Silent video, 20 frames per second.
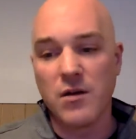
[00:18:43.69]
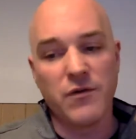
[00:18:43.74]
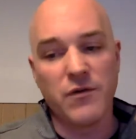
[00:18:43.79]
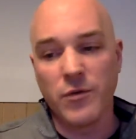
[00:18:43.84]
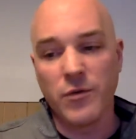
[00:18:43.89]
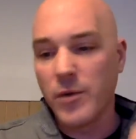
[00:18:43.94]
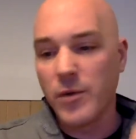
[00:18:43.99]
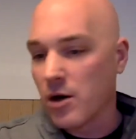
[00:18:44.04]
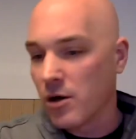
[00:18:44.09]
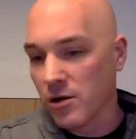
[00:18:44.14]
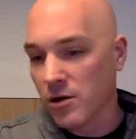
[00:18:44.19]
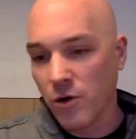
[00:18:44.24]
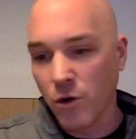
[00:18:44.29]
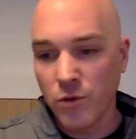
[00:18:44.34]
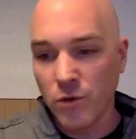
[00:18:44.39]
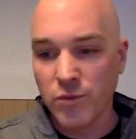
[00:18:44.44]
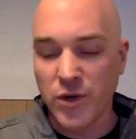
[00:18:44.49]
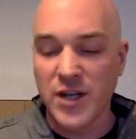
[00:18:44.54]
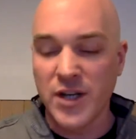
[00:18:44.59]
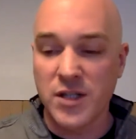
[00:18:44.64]
from our
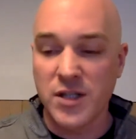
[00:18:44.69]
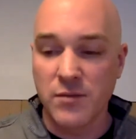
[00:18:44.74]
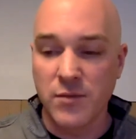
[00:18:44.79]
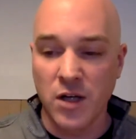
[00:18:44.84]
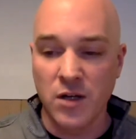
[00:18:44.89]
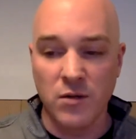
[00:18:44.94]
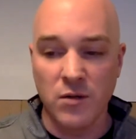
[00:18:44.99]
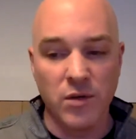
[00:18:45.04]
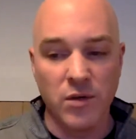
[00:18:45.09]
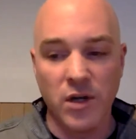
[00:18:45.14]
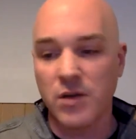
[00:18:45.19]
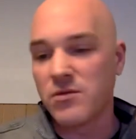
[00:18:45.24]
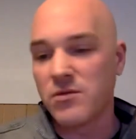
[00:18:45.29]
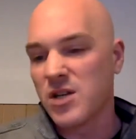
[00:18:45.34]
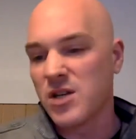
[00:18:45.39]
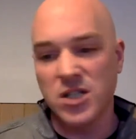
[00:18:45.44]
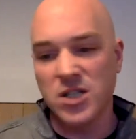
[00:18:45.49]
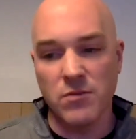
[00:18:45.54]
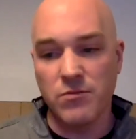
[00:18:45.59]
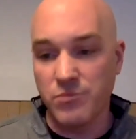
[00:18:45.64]
old pricing model, but
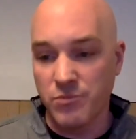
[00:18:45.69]
it's a